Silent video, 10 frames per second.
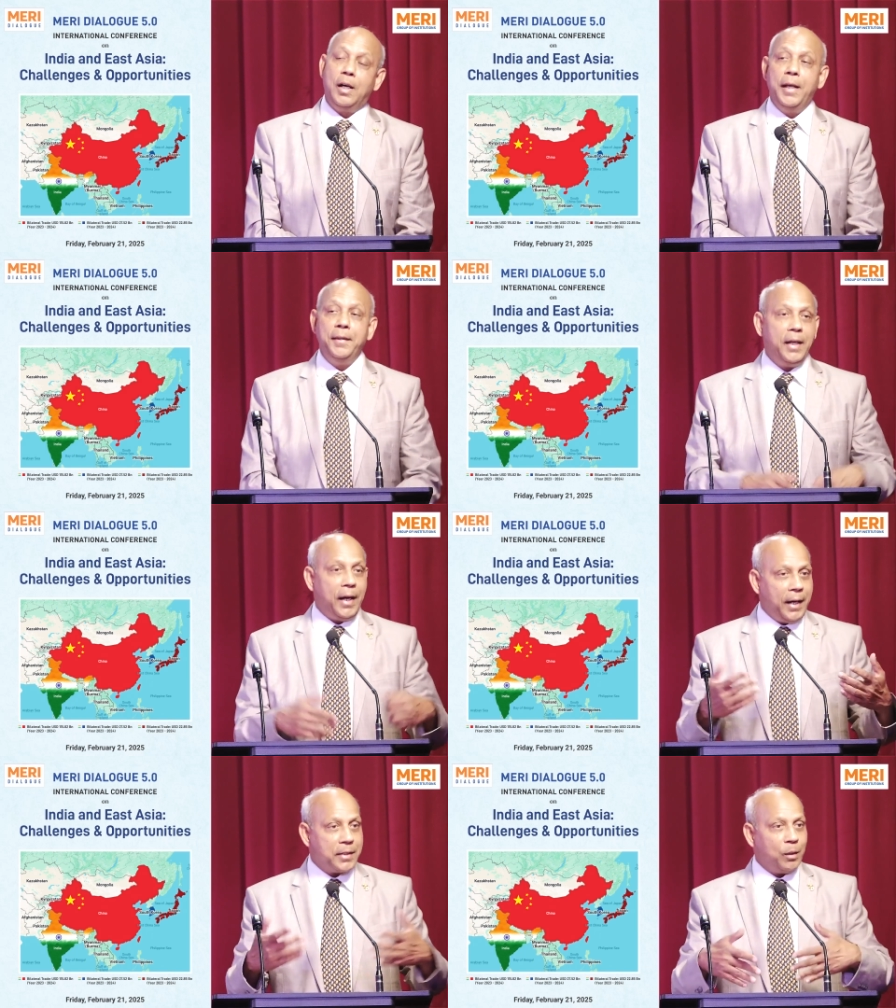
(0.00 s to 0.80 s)
and they
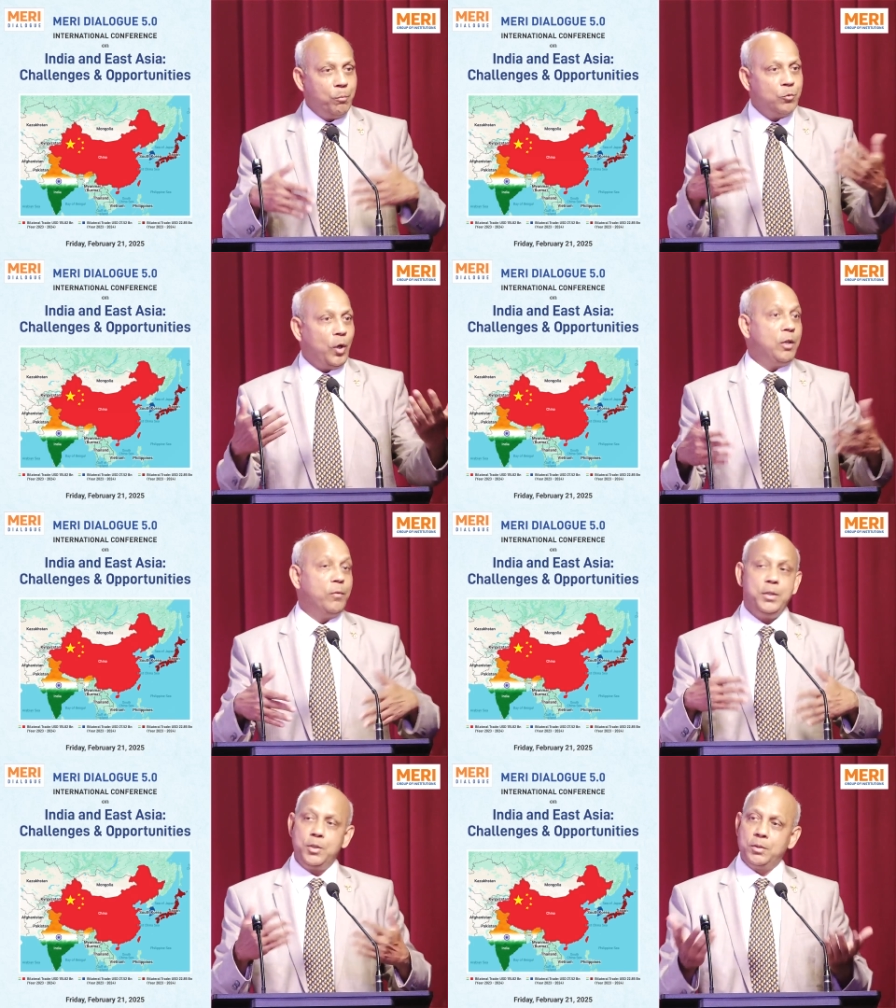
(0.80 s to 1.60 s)
had some joint
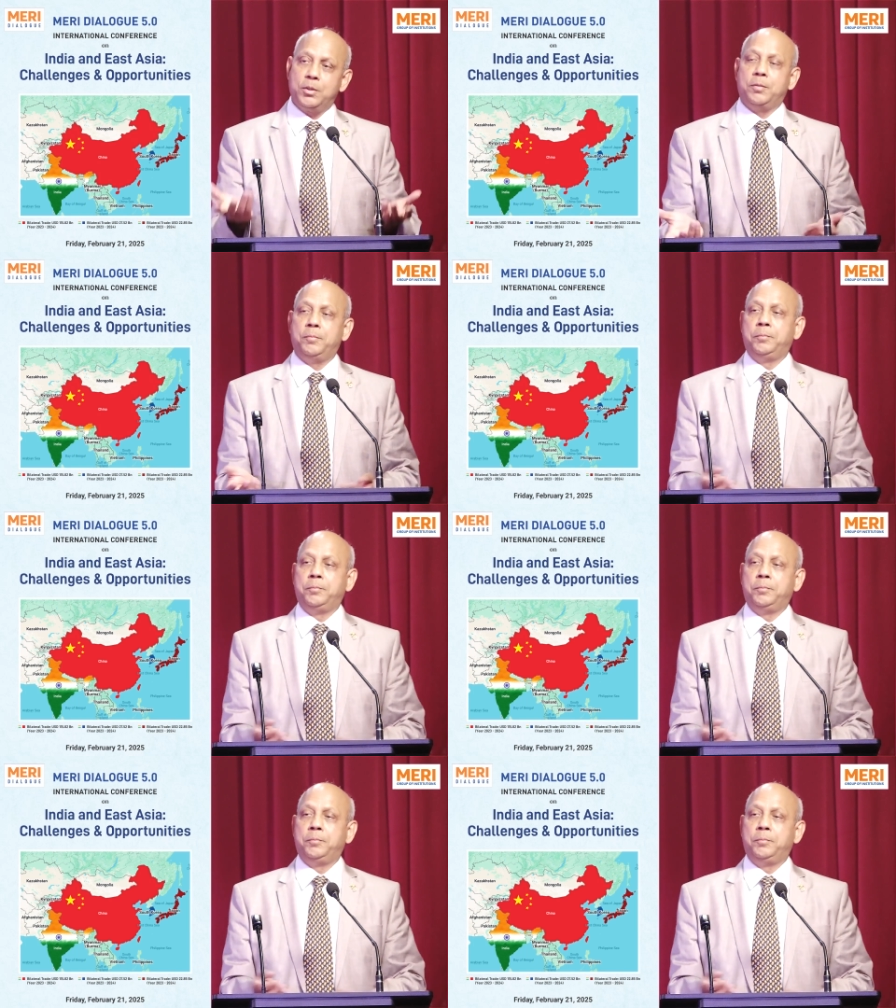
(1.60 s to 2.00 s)
ventures.